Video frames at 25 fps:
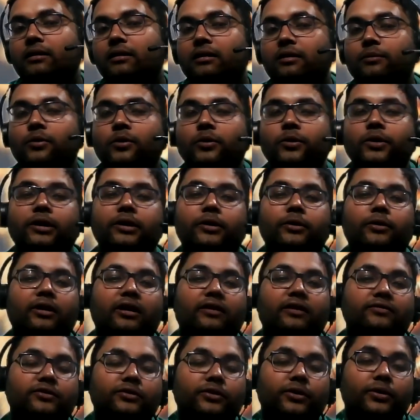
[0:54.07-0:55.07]
Number one, you
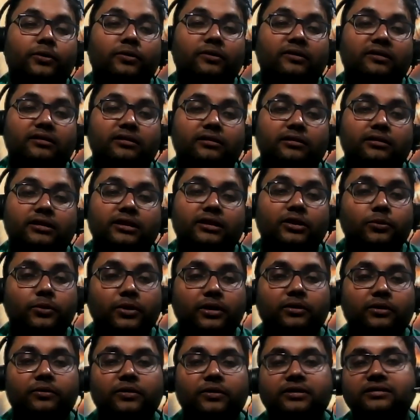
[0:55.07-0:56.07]
have to use the
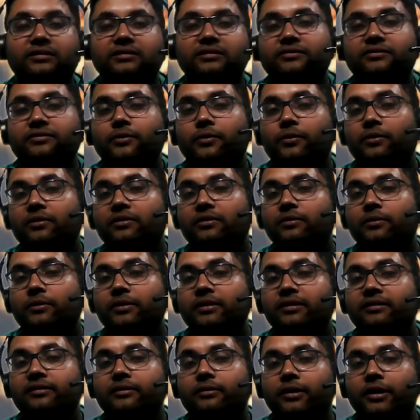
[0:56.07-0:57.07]
D1, which is of course
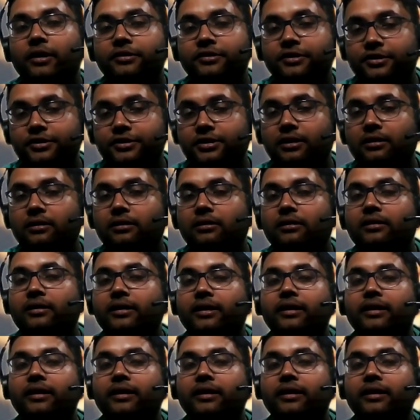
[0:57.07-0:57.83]
known as the Rashi chart,